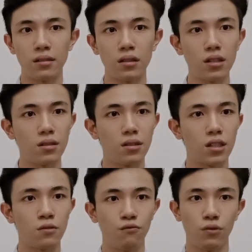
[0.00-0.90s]
not
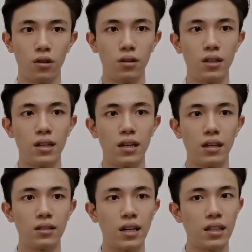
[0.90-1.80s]
just for the
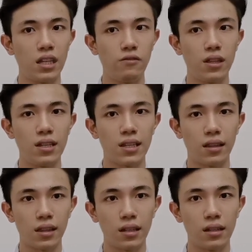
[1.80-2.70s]
activity
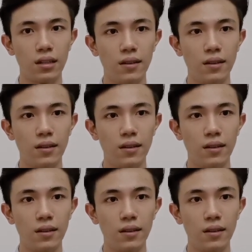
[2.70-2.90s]
center.